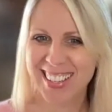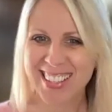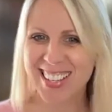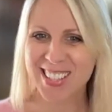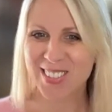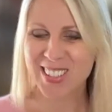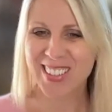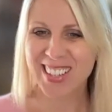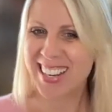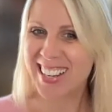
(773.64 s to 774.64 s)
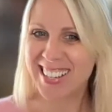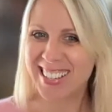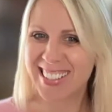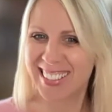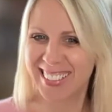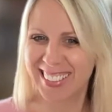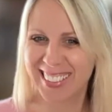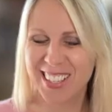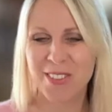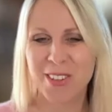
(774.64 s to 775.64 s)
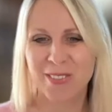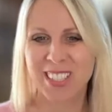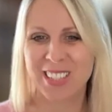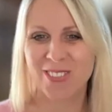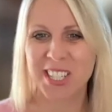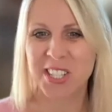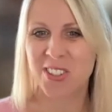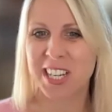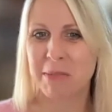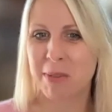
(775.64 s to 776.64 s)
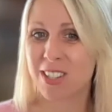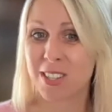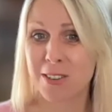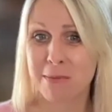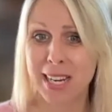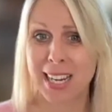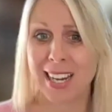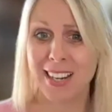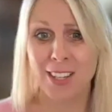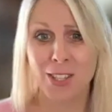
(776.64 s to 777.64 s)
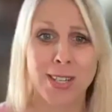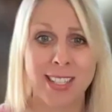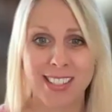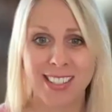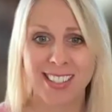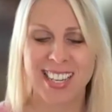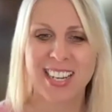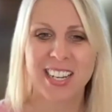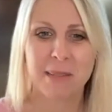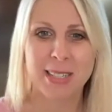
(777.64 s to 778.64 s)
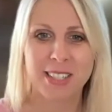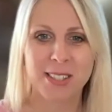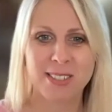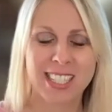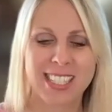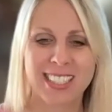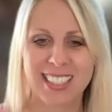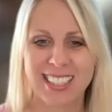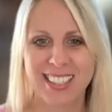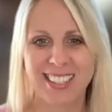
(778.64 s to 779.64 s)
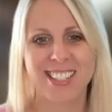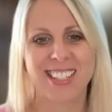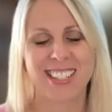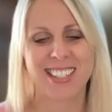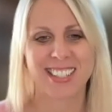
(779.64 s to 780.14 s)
that's where we are. If you're feeling frustrated because you're not making any choices about directing that energy into